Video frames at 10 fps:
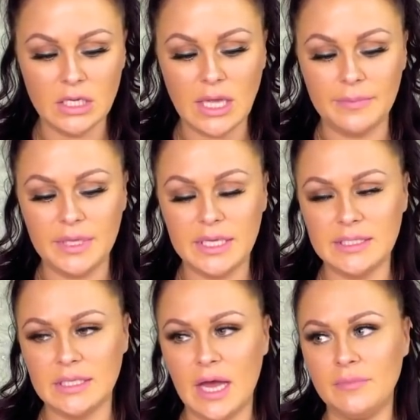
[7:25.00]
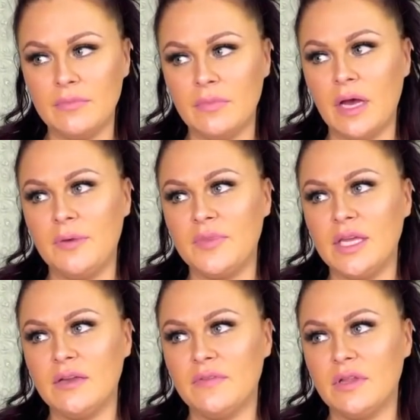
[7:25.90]
Yeah, because I'm I'm
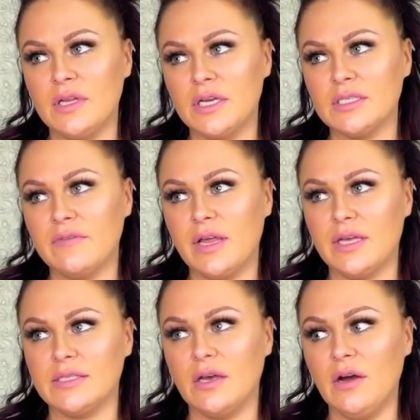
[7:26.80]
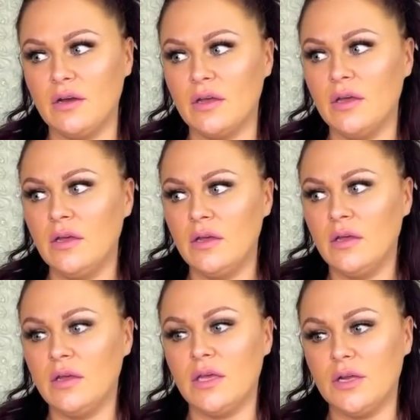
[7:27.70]
thinking of the lyrics of that song.
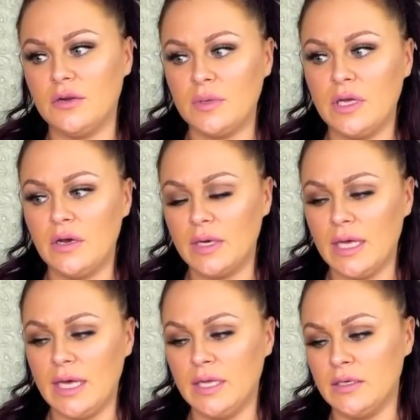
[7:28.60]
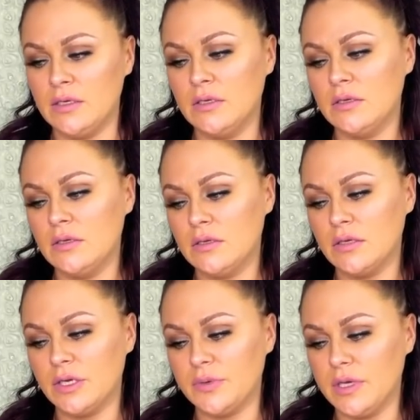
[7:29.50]
Here we go again.
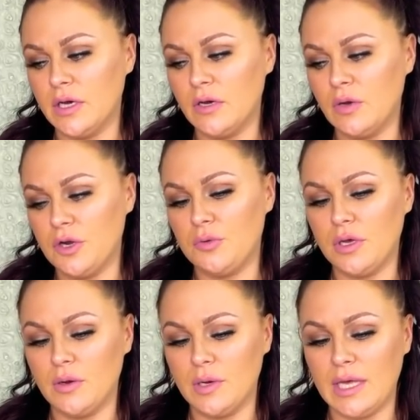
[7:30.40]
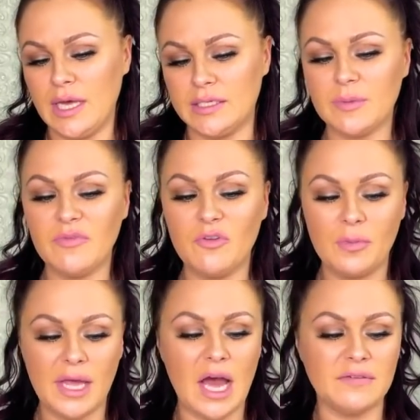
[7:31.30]
Here we go. Here we go again. Some of you
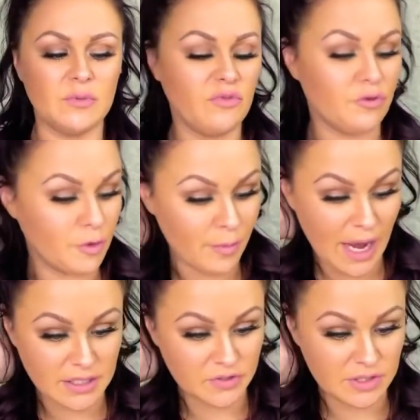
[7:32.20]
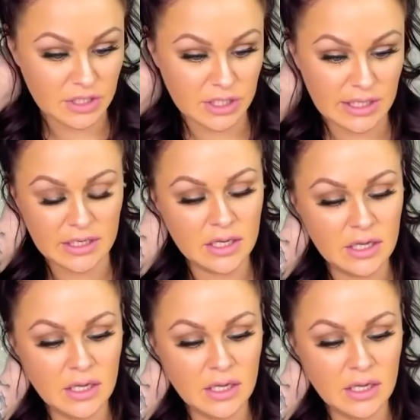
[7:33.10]
may have someone from your past returning.